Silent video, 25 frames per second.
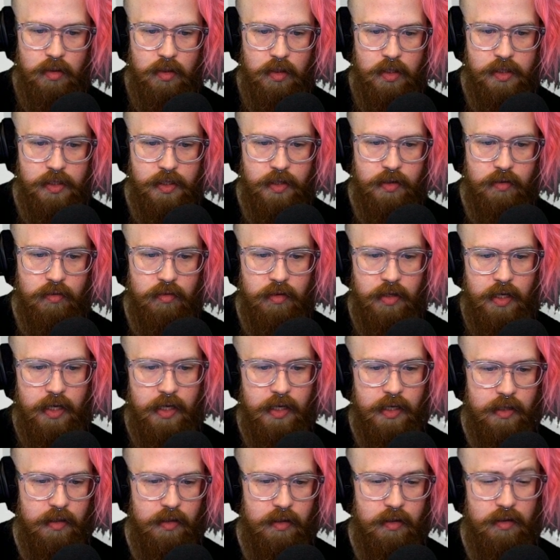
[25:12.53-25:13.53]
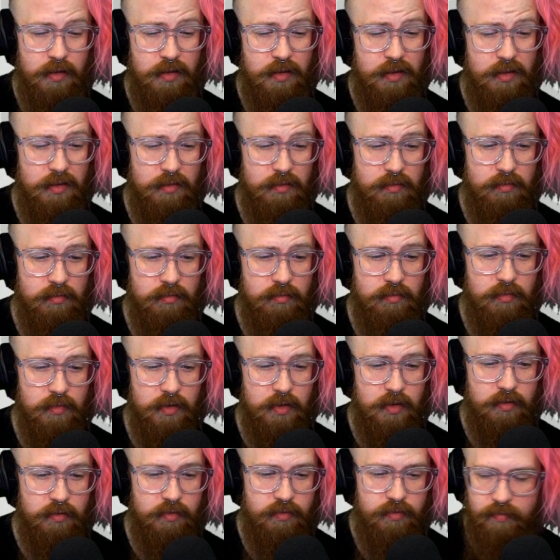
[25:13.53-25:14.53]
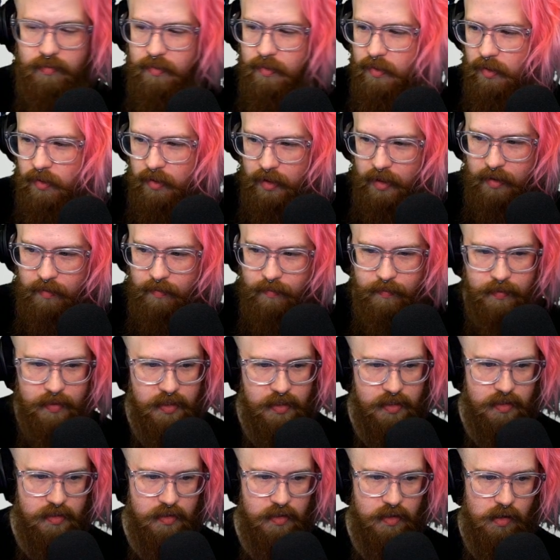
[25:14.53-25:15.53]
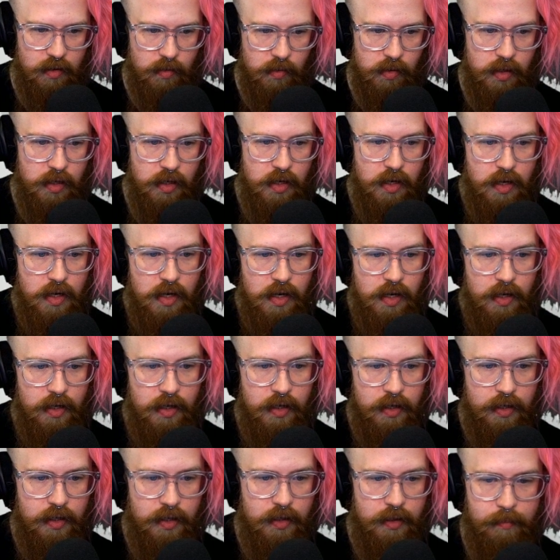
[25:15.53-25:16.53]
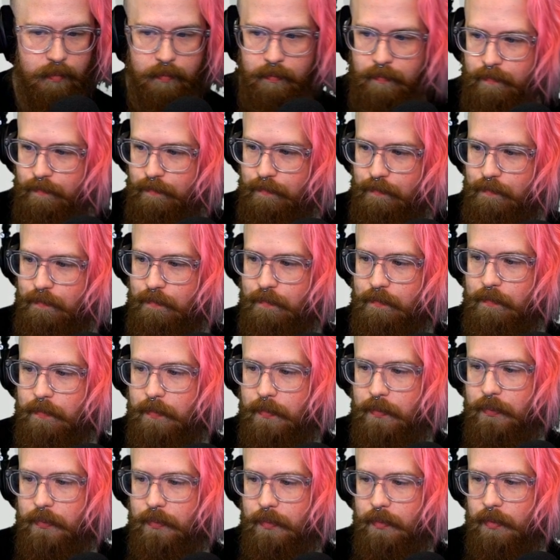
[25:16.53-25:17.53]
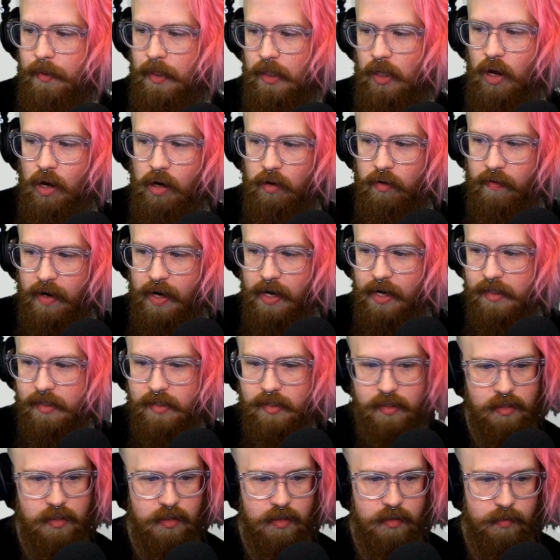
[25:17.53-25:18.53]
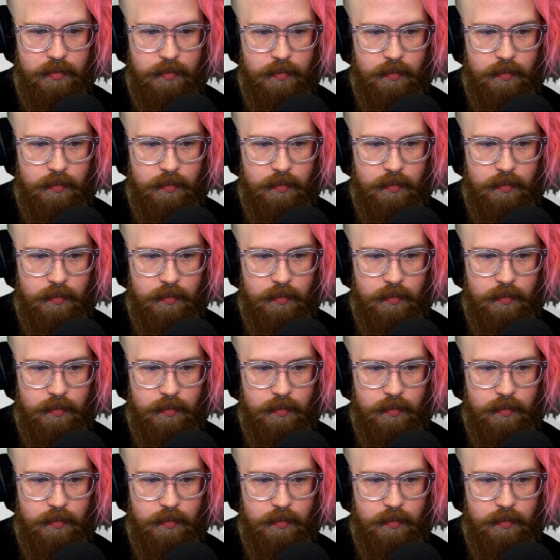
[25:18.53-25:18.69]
A single night of, hold on, this is awkward. A long rest.